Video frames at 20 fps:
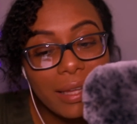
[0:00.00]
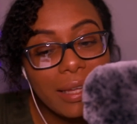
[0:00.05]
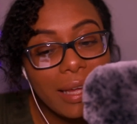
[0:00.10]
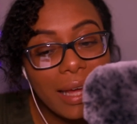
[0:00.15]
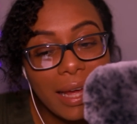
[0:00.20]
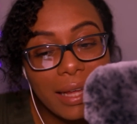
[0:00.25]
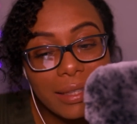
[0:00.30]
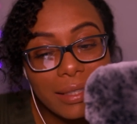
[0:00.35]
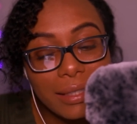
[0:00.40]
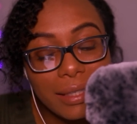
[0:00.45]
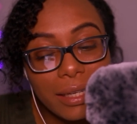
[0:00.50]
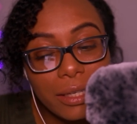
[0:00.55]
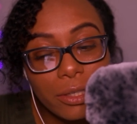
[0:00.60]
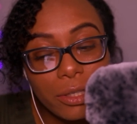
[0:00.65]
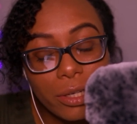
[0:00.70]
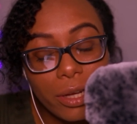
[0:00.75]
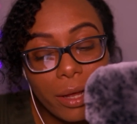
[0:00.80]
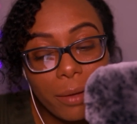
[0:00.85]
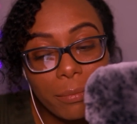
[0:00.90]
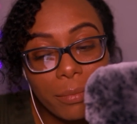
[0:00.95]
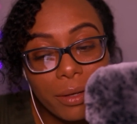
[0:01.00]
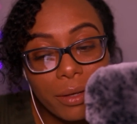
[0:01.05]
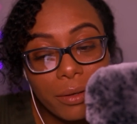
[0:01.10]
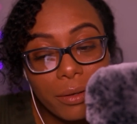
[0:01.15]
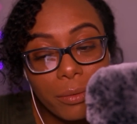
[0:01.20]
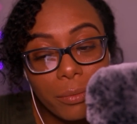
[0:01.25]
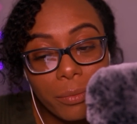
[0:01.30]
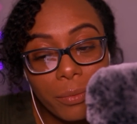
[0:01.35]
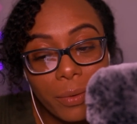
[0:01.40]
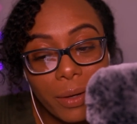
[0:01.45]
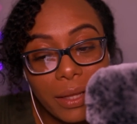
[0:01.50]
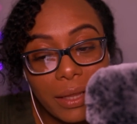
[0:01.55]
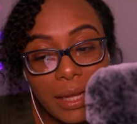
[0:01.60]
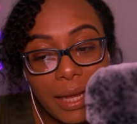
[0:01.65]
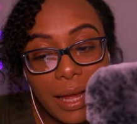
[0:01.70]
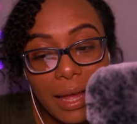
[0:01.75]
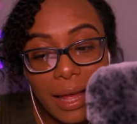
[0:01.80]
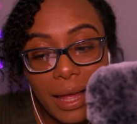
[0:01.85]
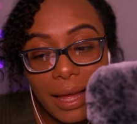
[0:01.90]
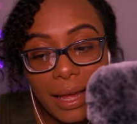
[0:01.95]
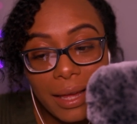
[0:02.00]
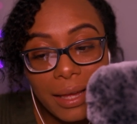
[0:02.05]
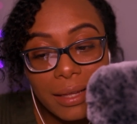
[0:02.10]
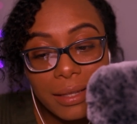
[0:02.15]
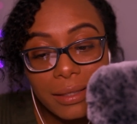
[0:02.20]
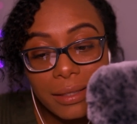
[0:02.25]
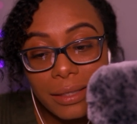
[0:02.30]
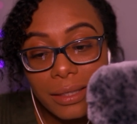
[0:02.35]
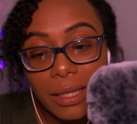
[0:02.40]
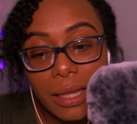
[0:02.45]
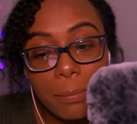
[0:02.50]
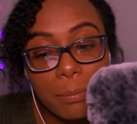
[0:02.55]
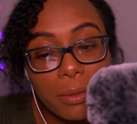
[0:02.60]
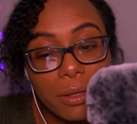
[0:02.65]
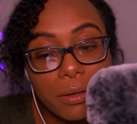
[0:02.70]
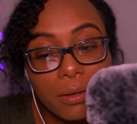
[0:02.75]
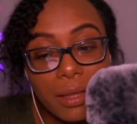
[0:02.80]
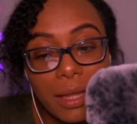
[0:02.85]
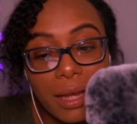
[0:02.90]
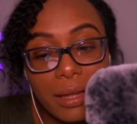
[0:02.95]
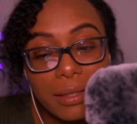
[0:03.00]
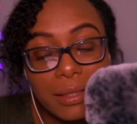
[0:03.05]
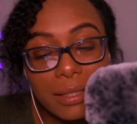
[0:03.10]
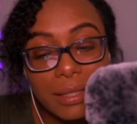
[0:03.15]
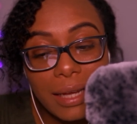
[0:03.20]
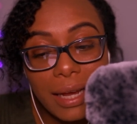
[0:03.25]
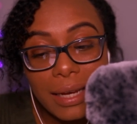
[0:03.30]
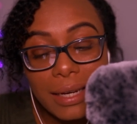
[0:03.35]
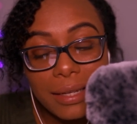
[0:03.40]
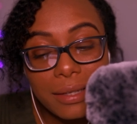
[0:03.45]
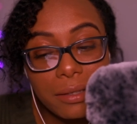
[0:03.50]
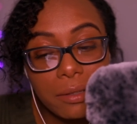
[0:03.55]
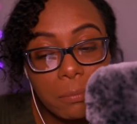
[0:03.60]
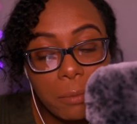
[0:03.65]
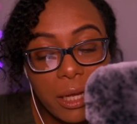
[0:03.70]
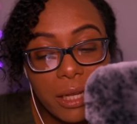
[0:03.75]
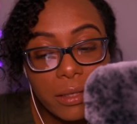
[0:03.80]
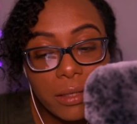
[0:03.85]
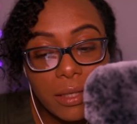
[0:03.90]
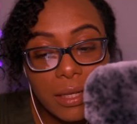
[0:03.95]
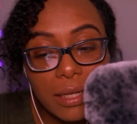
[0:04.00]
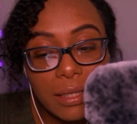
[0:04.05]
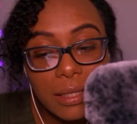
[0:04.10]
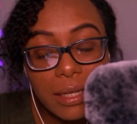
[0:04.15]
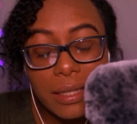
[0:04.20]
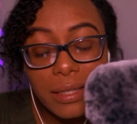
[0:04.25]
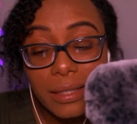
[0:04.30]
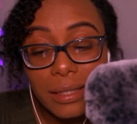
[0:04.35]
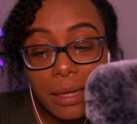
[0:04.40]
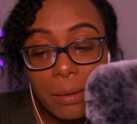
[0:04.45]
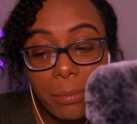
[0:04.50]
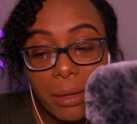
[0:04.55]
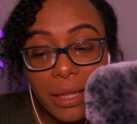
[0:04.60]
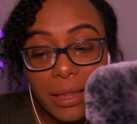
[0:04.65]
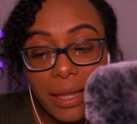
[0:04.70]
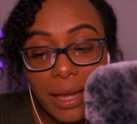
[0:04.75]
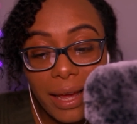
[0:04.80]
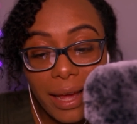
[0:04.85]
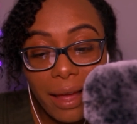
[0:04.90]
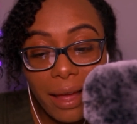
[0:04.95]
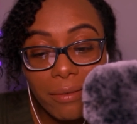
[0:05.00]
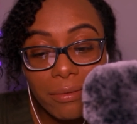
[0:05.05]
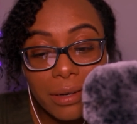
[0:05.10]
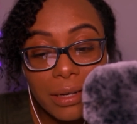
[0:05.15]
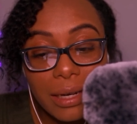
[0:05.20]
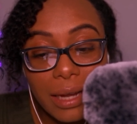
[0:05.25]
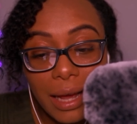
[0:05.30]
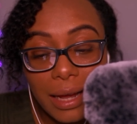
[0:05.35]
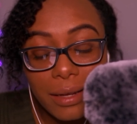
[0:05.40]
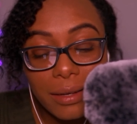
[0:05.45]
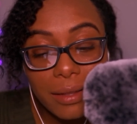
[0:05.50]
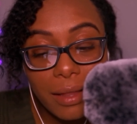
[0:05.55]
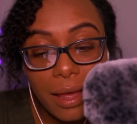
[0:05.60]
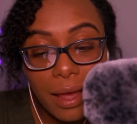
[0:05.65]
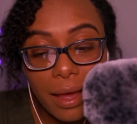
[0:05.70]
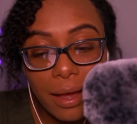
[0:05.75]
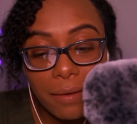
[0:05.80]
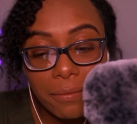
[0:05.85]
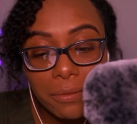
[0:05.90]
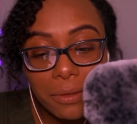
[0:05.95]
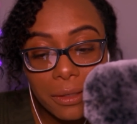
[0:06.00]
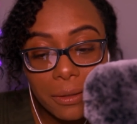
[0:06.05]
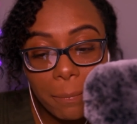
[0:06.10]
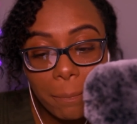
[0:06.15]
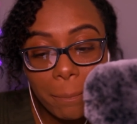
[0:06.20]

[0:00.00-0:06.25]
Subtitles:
Cats can jump really high, slip through the tightest spaces, and seemingly have 9 lives.